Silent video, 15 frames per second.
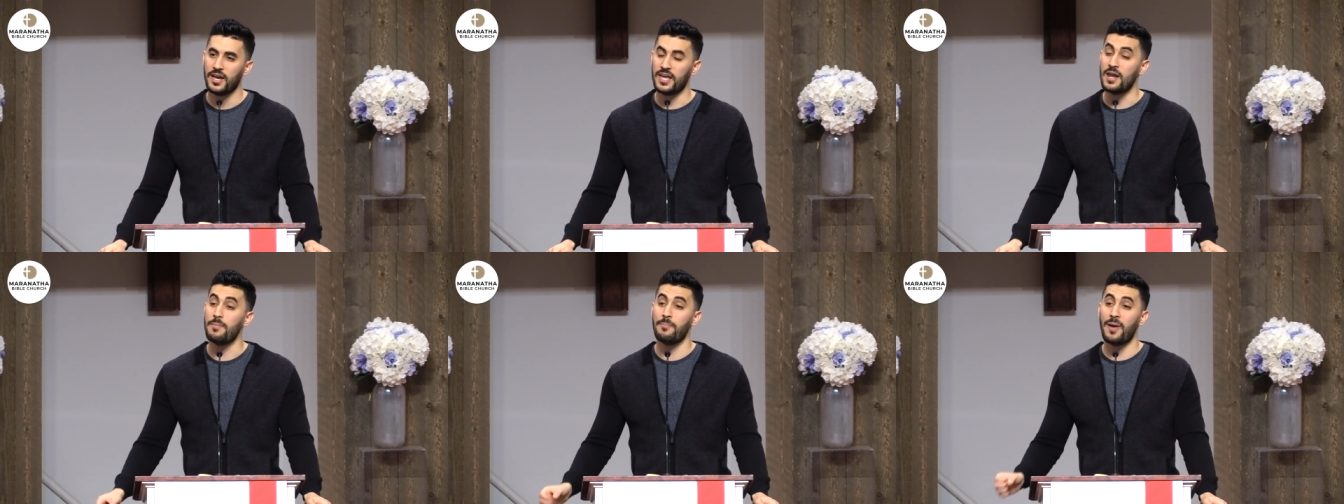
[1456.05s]

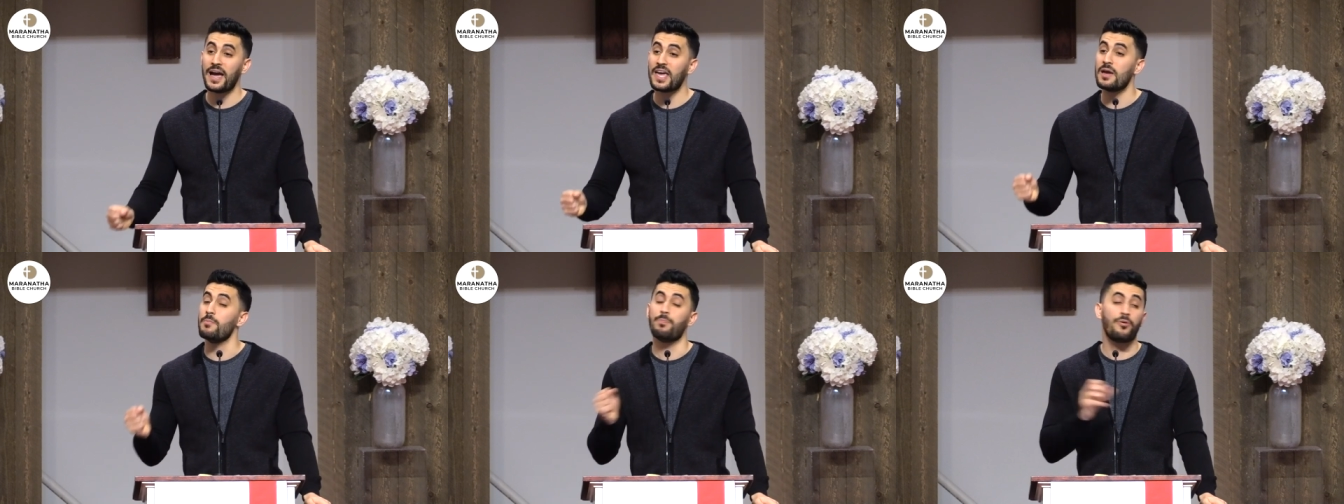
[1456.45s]
And it
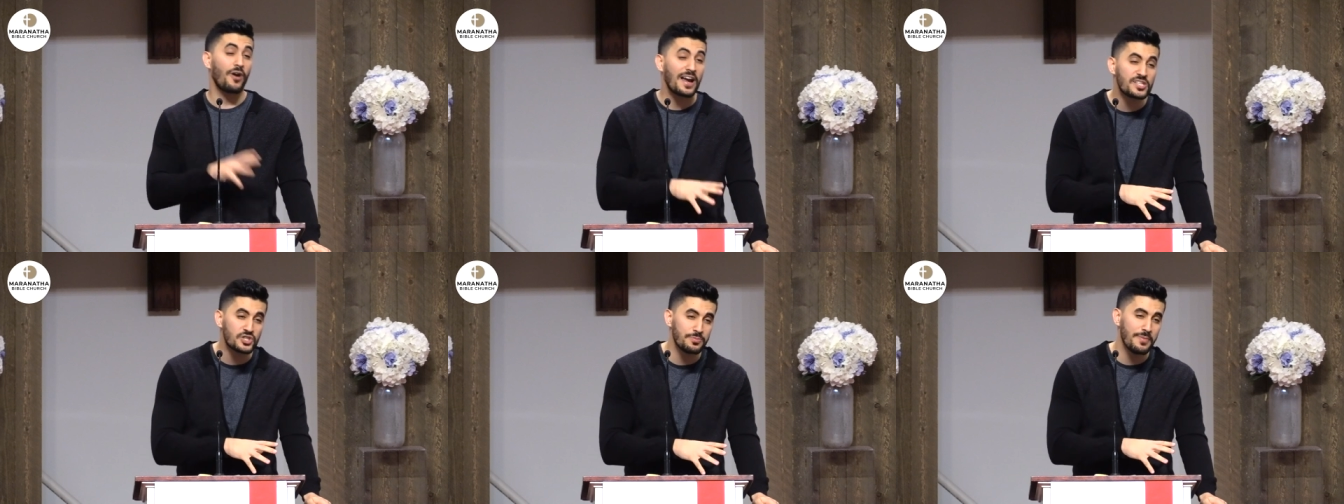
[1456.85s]
might
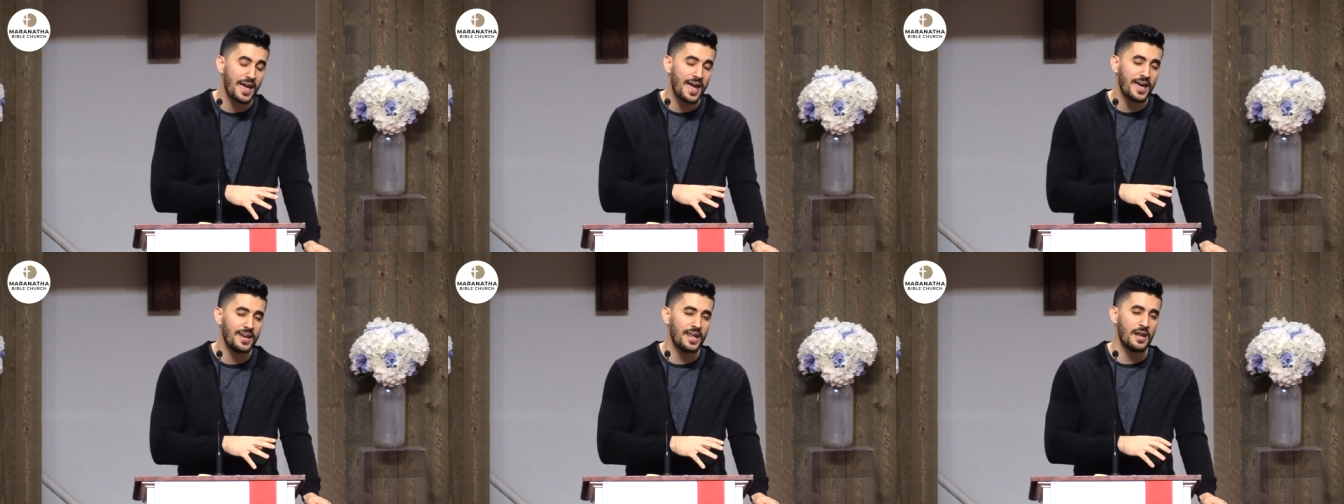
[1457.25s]
impress
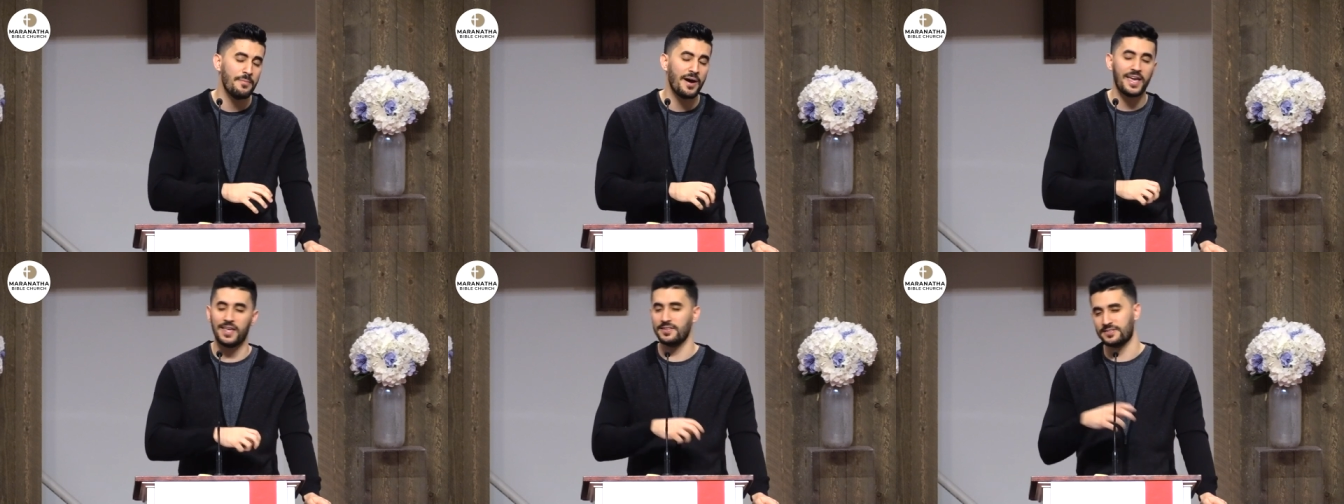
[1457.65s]
man and it
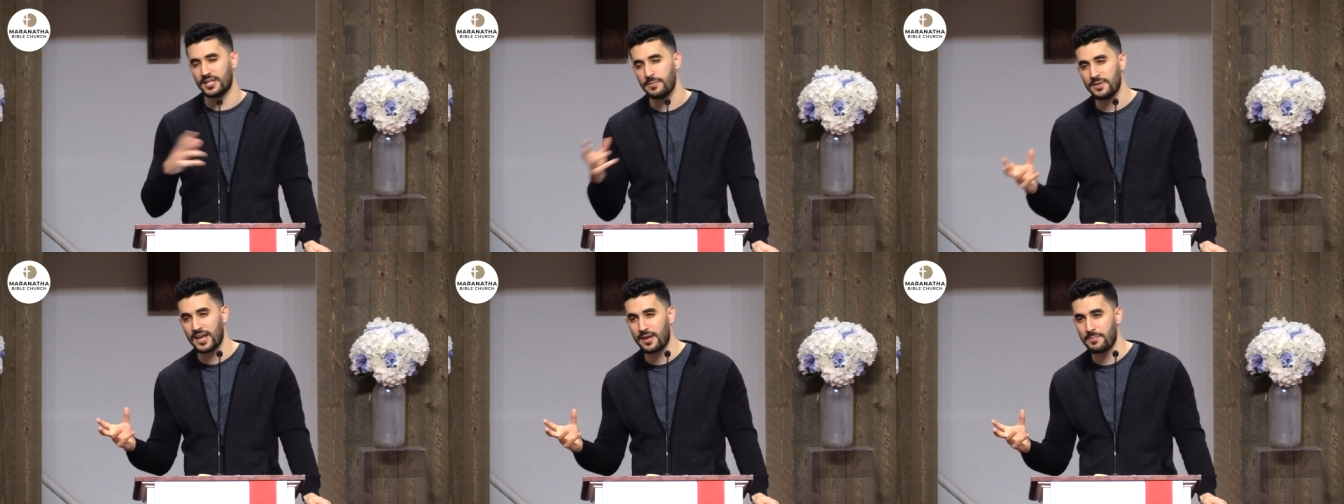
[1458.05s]
might
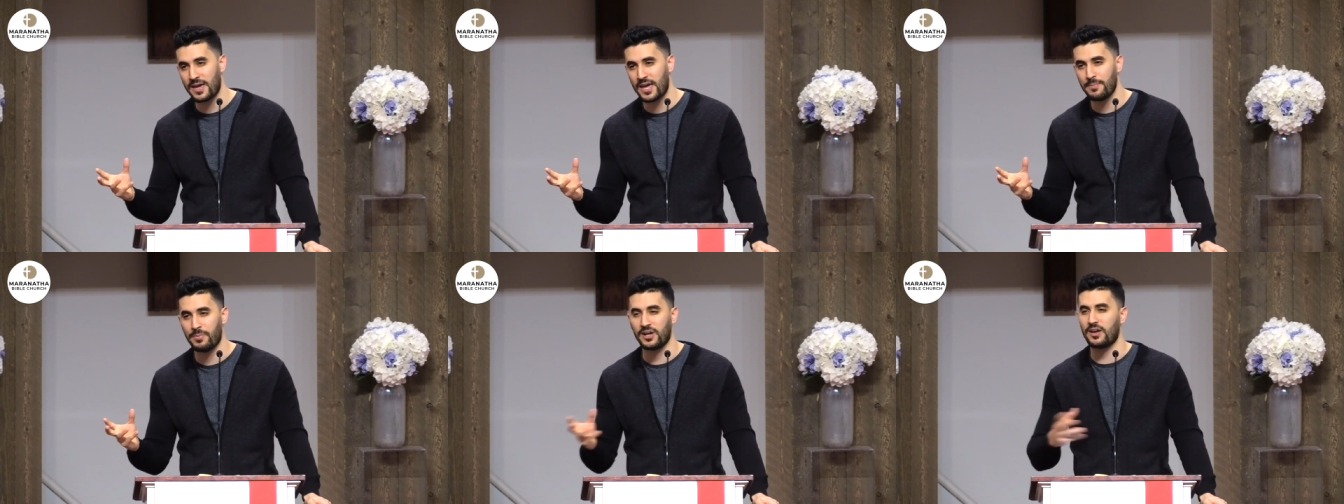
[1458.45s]
intimidate
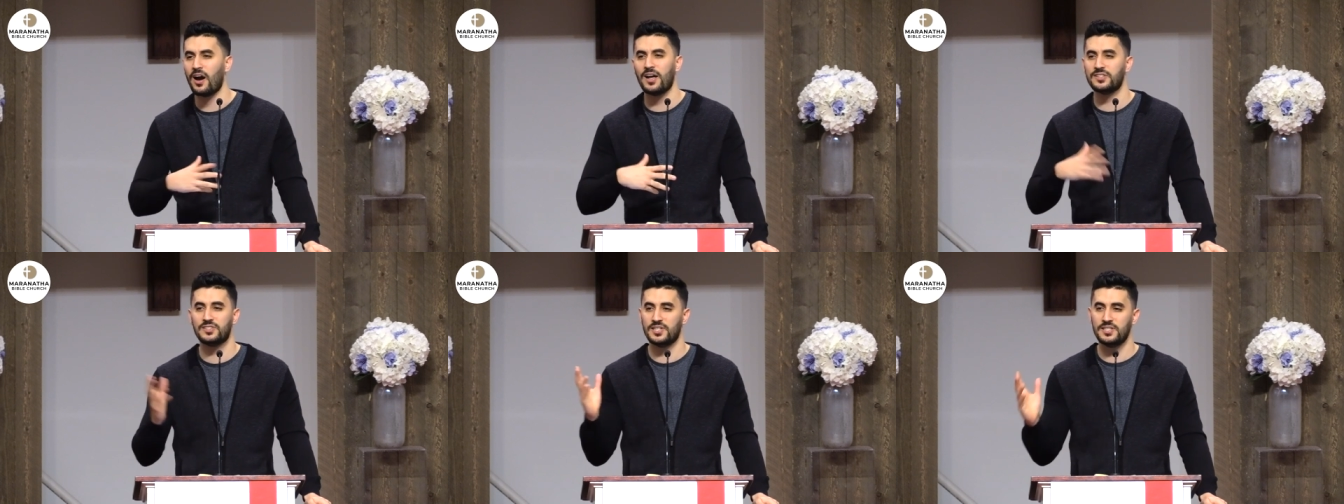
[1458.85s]
man, but
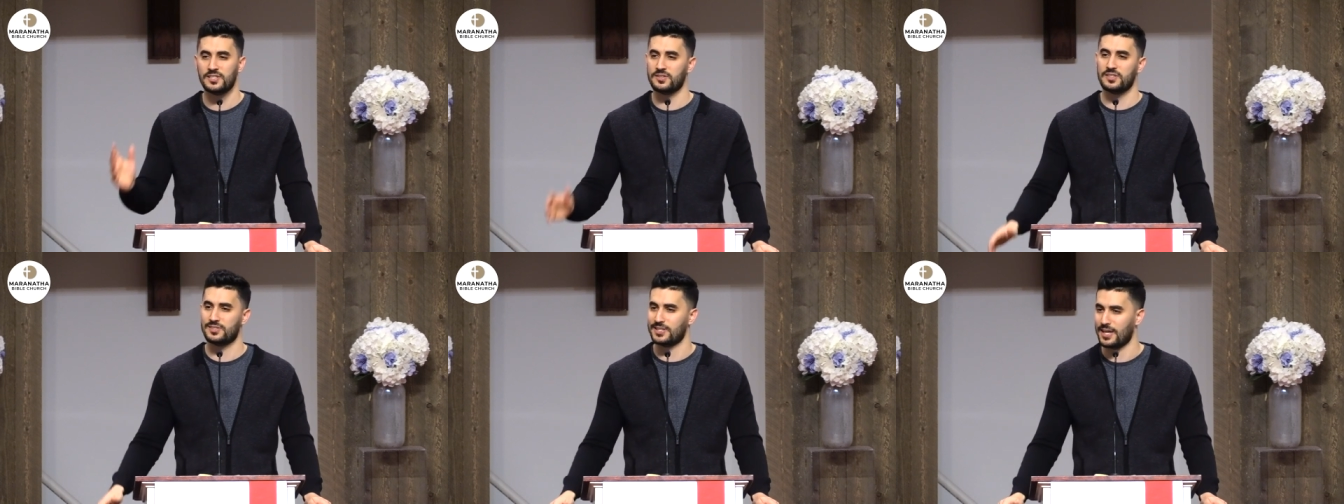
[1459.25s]
God sees
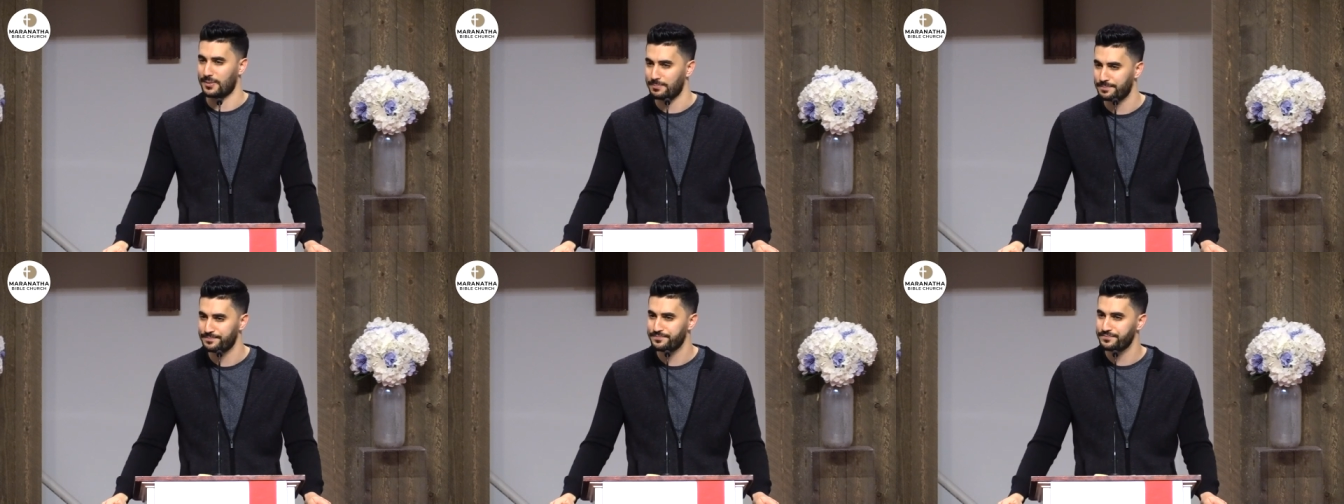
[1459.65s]
it the
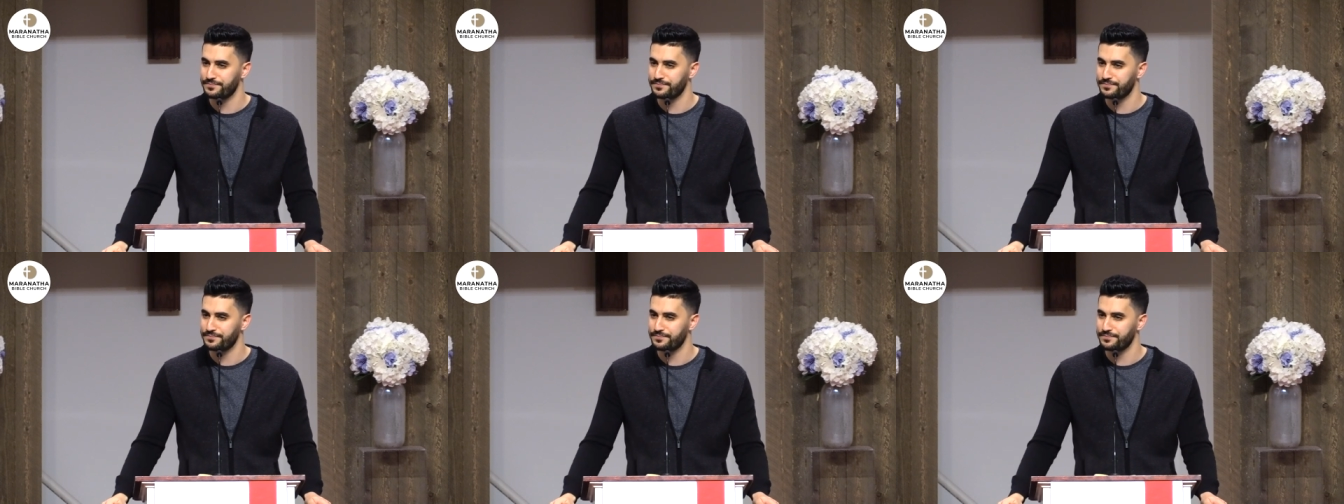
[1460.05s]
same.